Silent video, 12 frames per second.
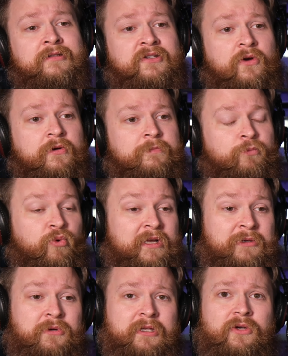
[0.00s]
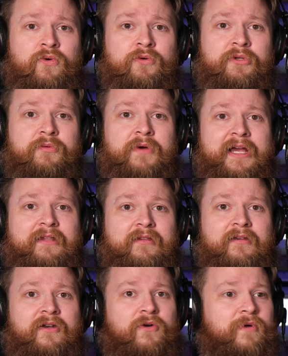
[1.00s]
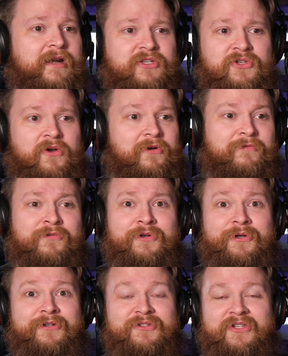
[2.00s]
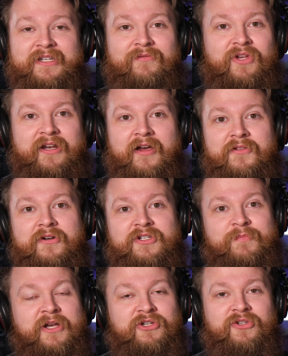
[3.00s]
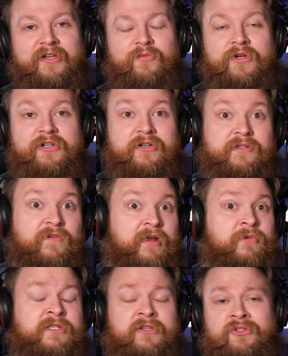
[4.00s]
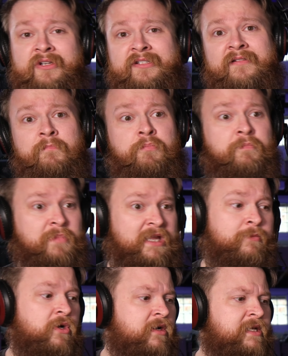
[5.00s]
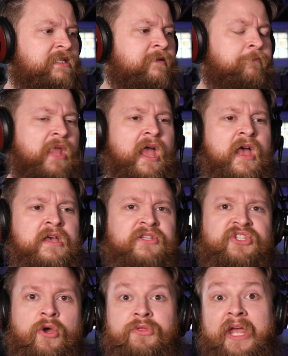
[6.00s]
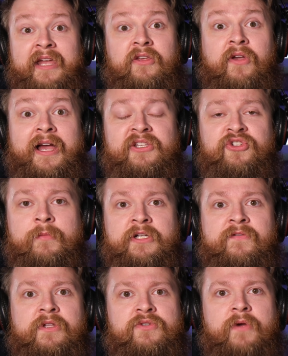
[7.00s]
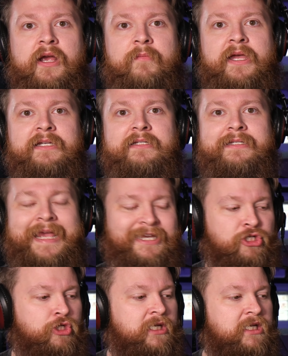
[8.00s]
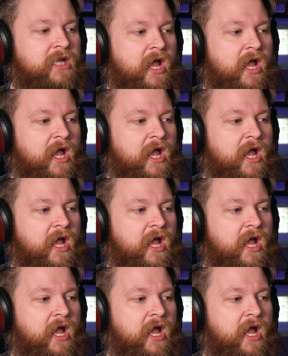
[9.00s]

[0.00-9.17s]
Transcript: So really, really cool to write, you know, write a song for your significant other, especially when you're as famous as Justin Bieber is. So thank you guys so much for this recommendation.